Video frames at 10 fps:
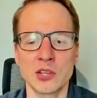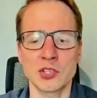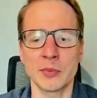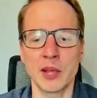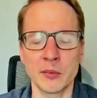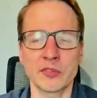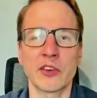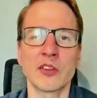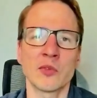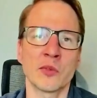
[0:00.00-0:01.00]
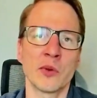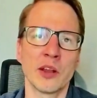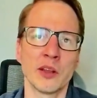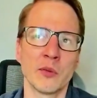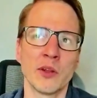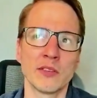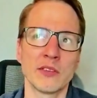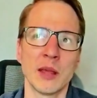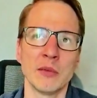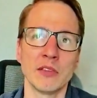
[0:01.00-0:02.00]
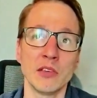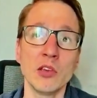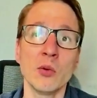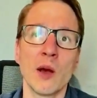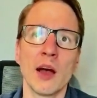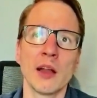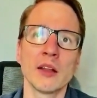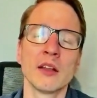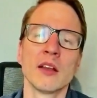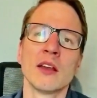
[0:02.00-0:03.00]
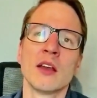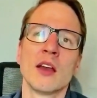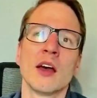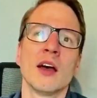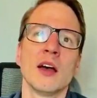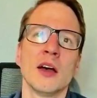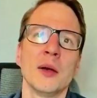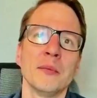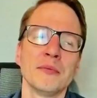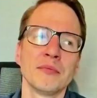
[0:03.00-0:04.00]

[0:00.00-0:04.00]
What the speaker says: She becomes friends with one, and one's name is Yuan. Euan,